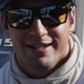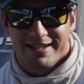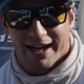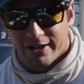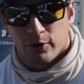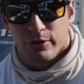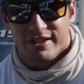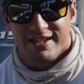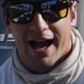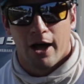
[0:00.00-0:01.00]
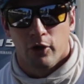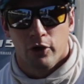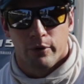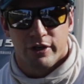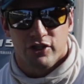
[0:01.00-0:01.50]
technical style
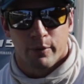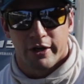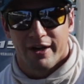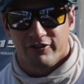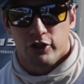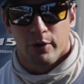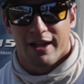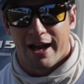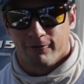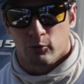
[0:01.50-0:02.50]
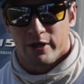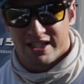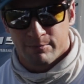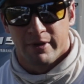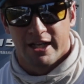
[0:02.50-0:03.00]
lures where you have to do a lot of
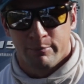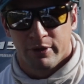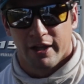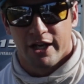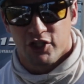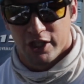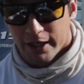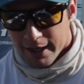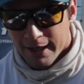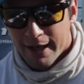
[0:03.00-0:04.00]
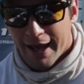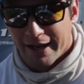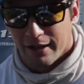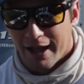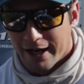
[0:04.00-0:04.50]
wrist manipulation
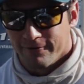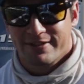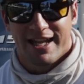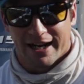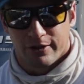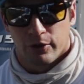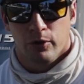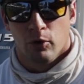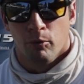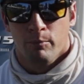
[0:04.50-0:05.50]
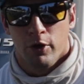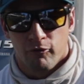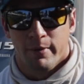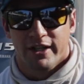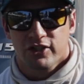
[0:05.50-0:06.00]
and a lot of technical
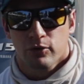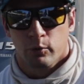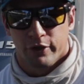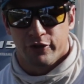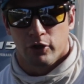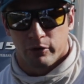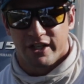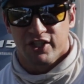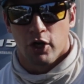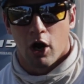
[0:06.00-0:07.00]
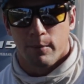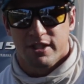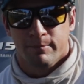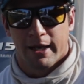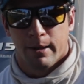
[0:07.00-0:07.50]
movements with your wrists and arms
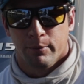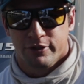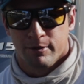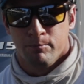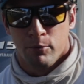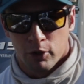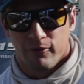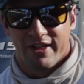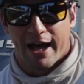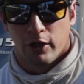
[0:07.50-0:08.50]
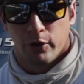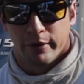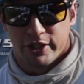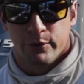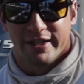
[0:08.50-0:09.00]
to be able to move that
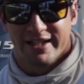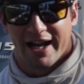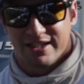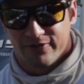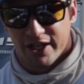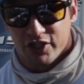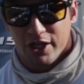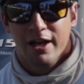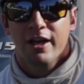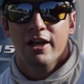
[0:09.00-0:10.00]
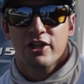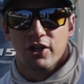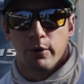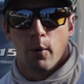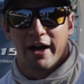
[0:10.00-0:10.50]
lure to entice fish.
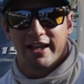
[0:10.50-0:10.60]
So we want to